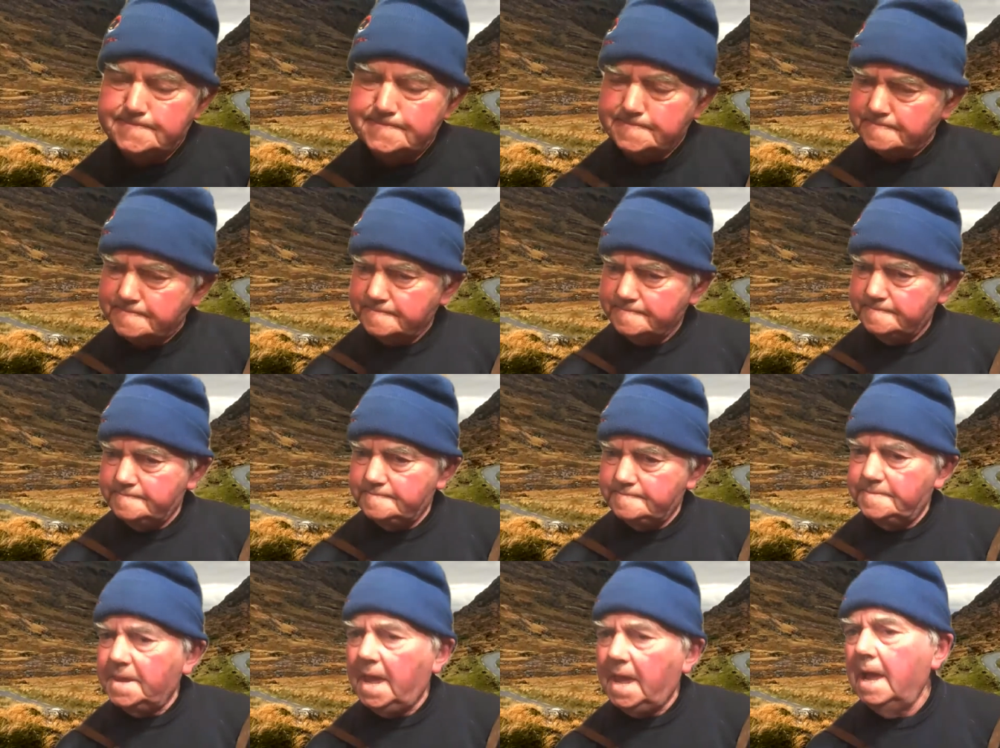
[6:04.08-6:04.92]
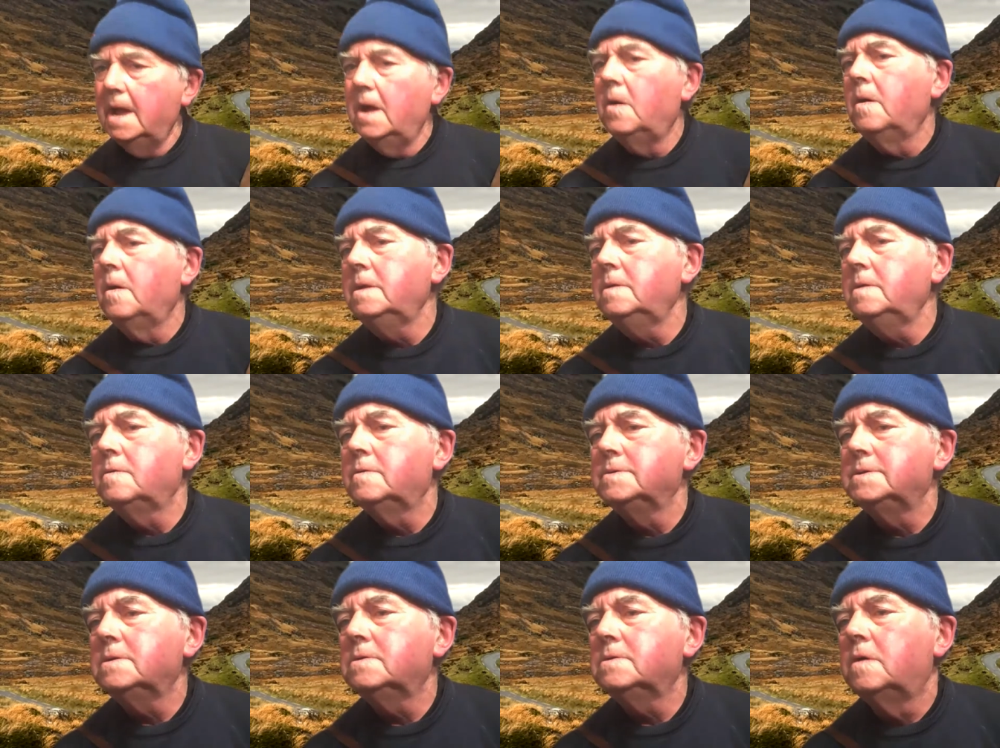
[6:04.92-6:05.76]
I oh, look
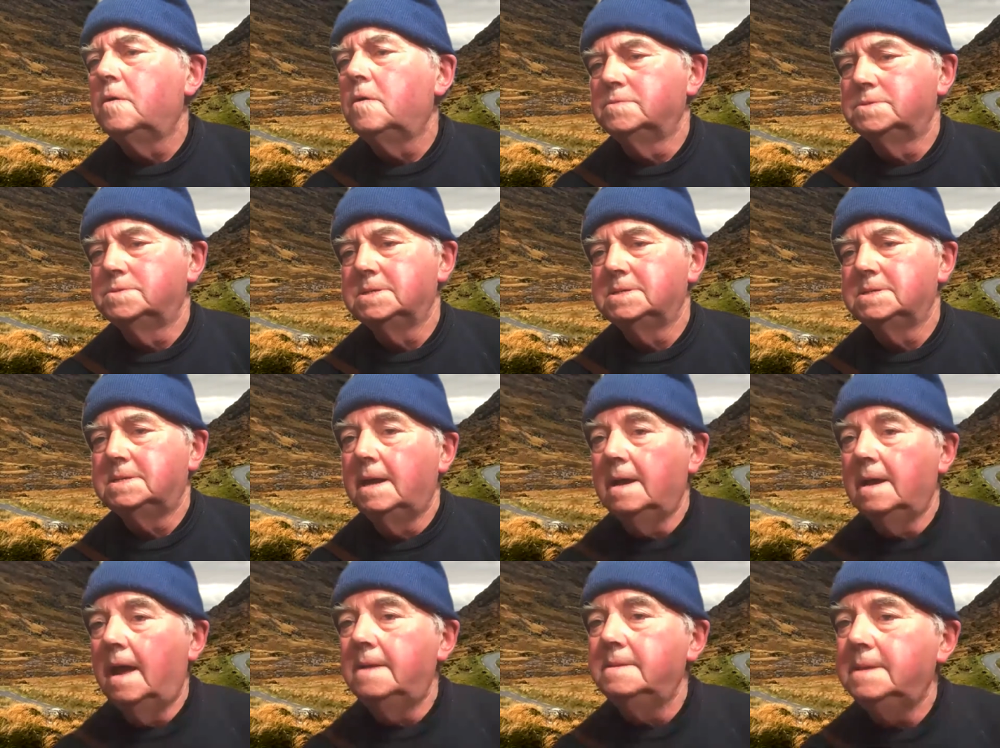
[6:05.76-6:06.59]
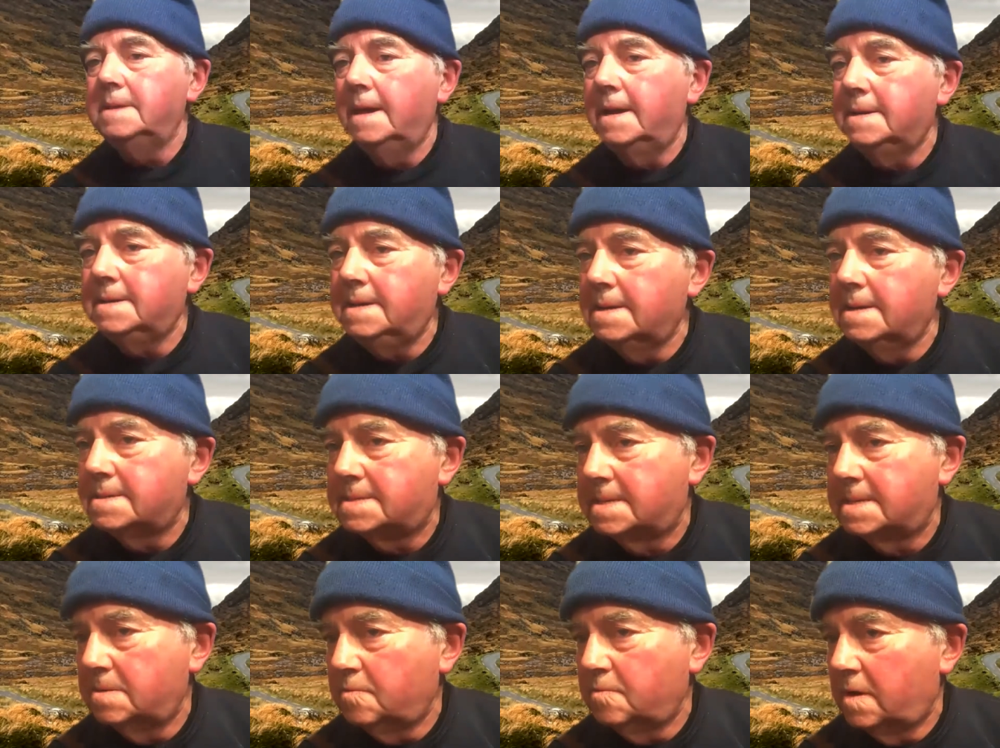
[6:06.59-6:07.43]
at the cows and say, and they're
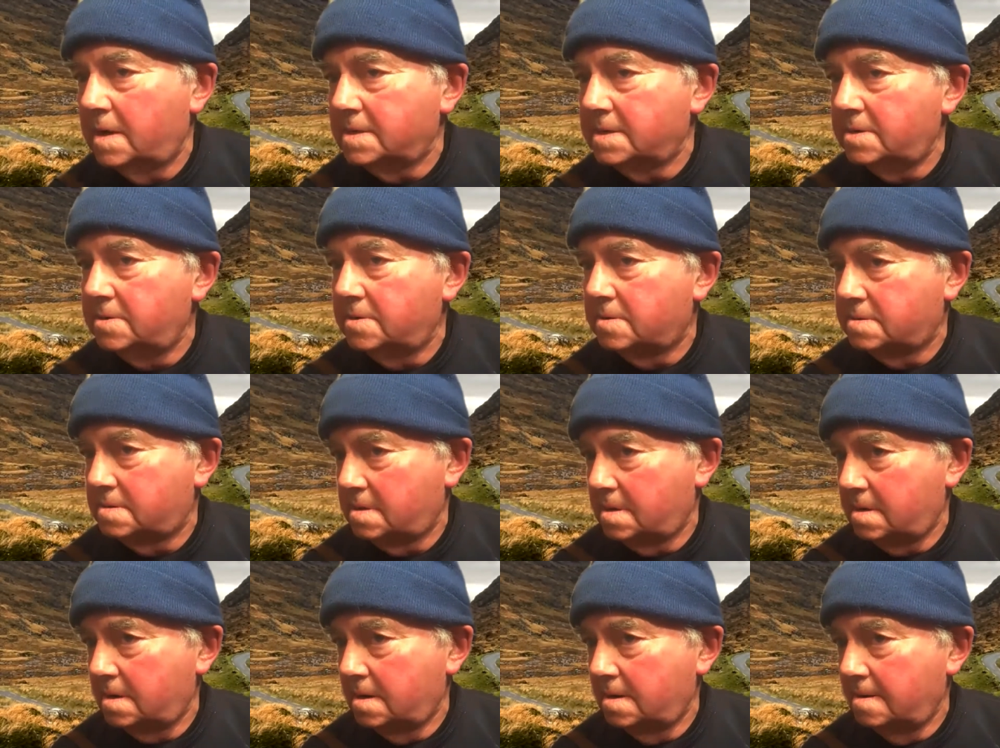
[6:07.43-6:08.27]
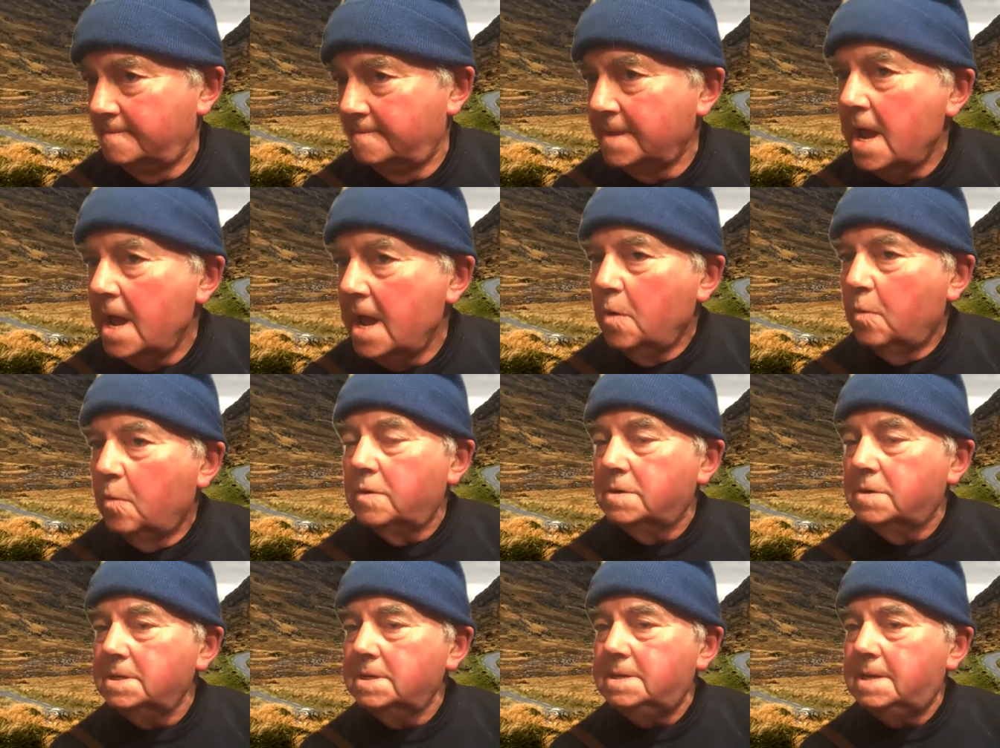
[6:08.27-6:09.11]
kissing one another.
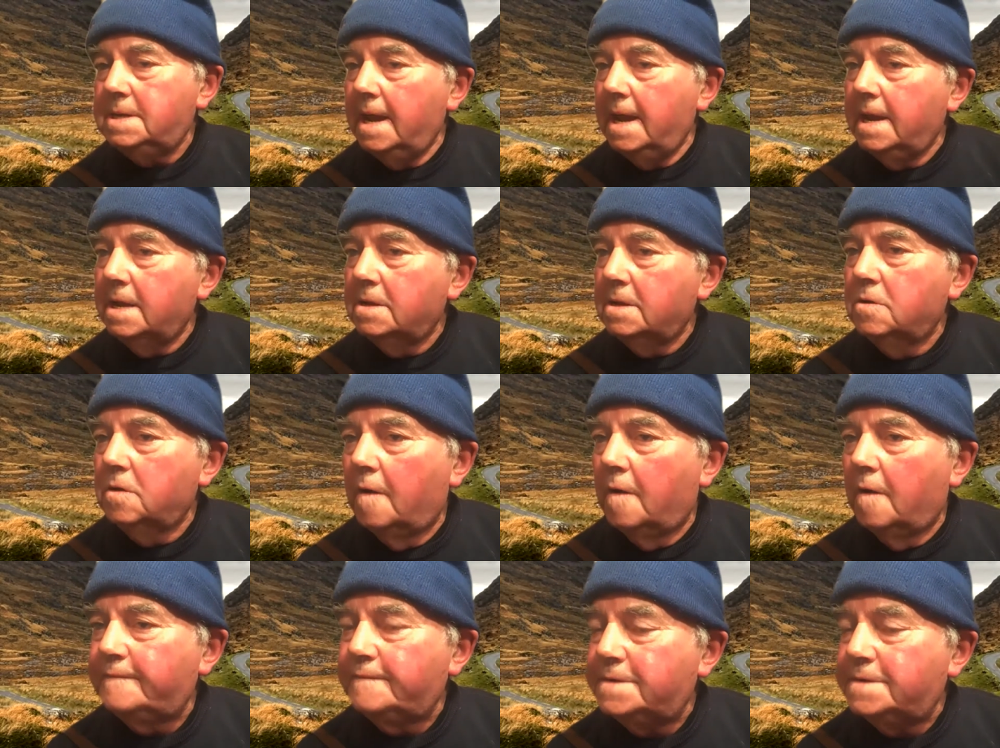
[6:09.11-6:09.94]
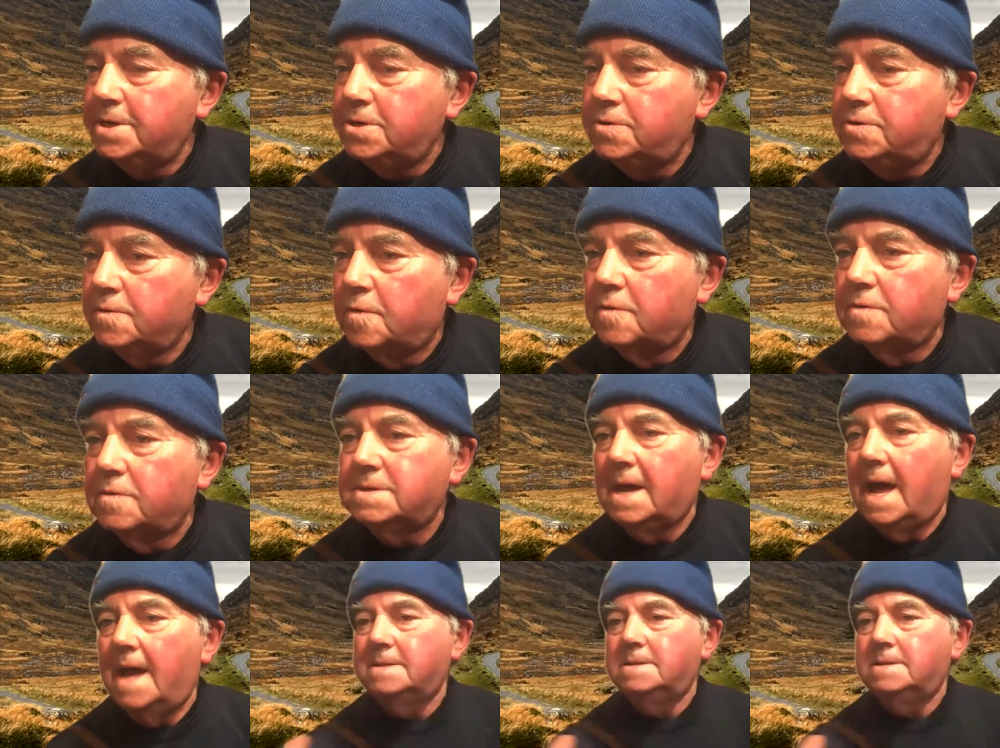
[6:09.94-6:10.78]
Wouldn't they love to do
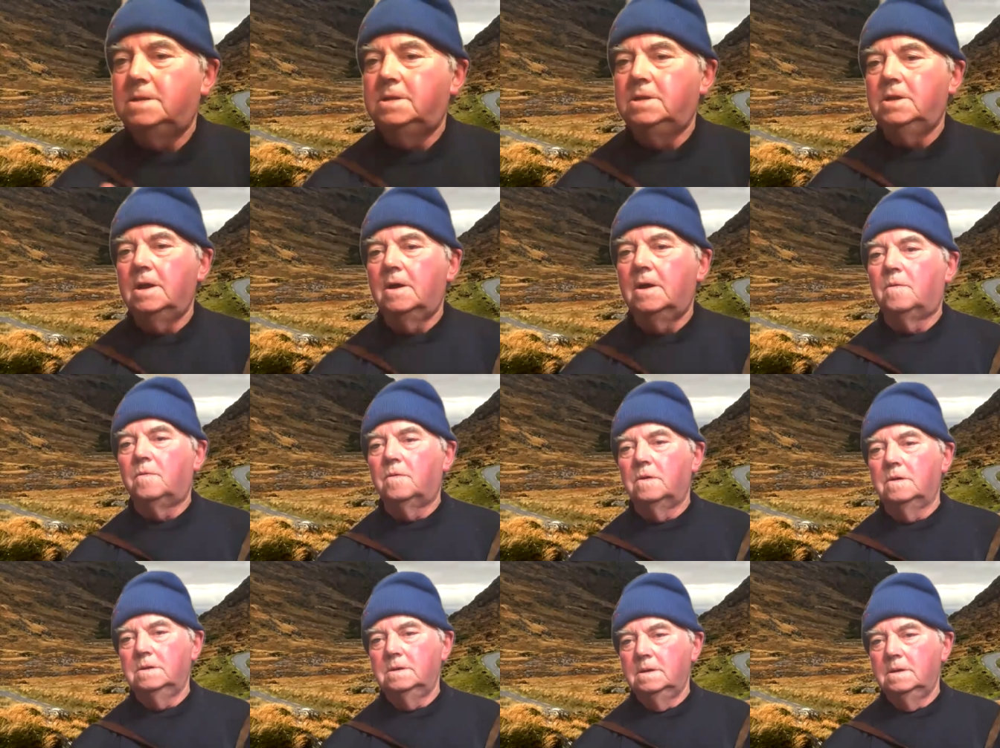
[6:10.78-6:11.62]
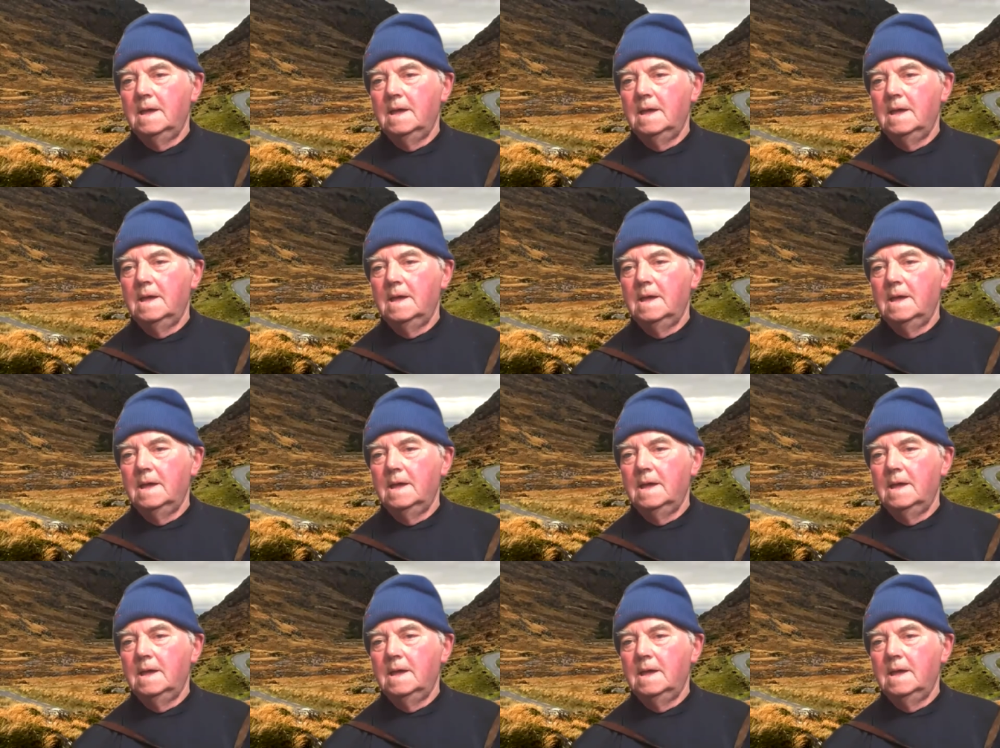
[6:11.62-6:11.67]
that? No.